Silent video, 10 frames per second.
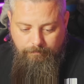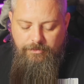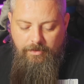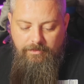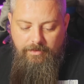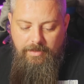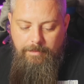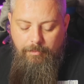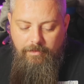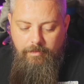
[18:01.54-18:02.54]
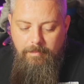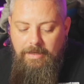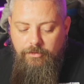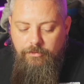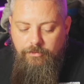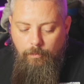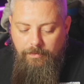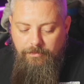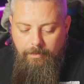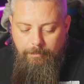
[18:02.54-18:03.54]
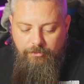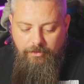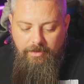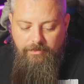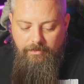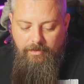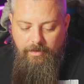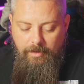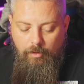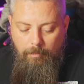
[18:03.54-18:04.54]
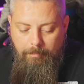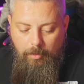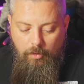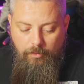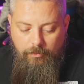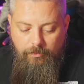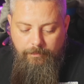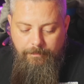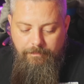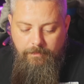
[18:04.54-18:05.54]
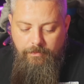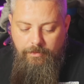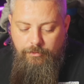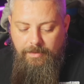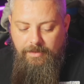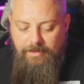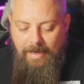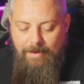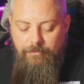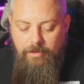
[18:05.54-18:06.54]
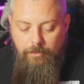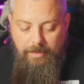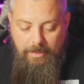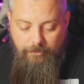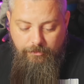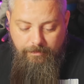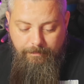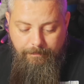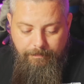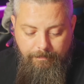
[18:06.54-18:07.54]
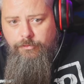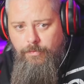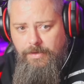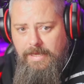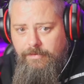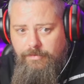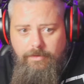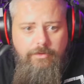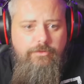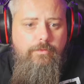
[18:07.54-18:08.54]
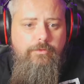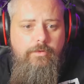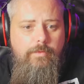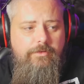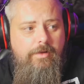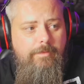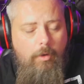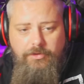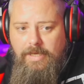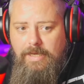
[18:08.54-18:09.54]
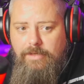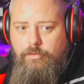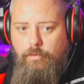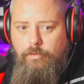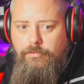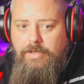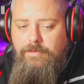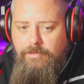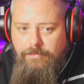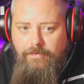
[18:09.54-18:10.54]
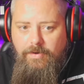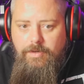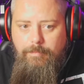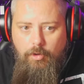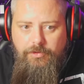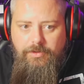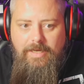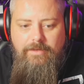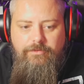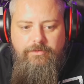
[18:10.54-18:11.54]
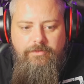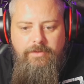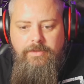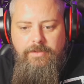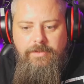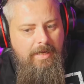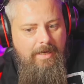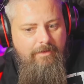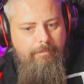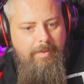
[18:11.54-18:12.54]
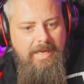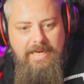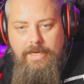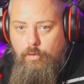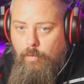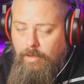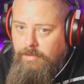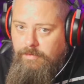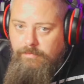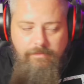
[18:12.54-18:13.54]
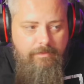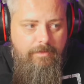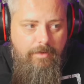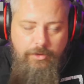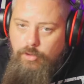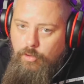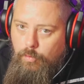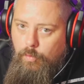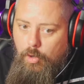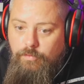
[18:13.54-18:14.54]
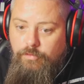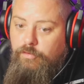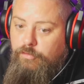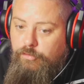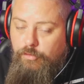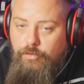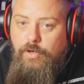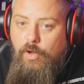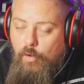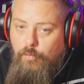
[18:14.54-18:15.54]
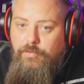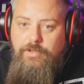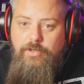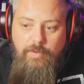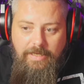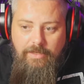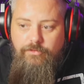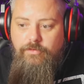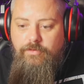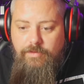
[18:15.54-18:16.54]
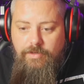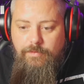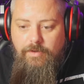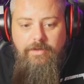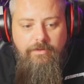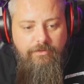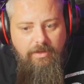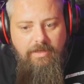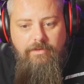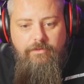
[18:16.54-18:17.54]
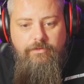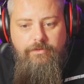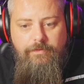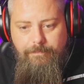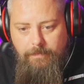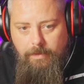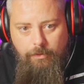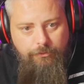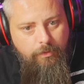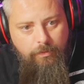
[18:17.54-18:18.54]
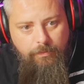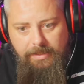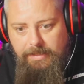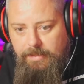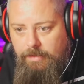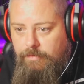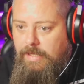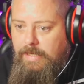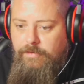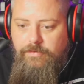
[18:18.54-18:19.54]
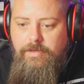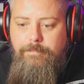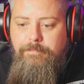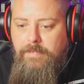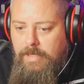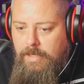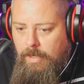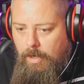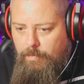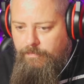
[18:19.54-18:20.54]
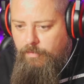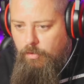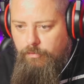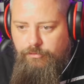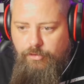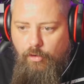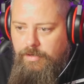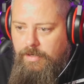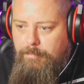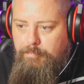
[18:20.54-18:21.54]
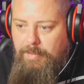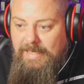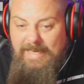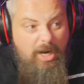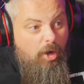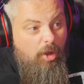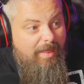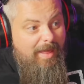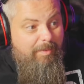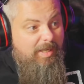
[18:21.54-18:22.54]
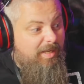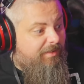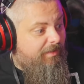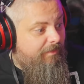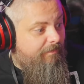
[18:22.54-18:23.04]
He sent a private message to one dipshit and got blocked. They do it at every location. So the next thing I'm going to show to you is a podcast called Into the Fire Podcast. We have Bear, who I know owns certain haunted locations in the United States. I'm not sure who the lady is next to him. And we've got Tonya and Billy. Look at that beard.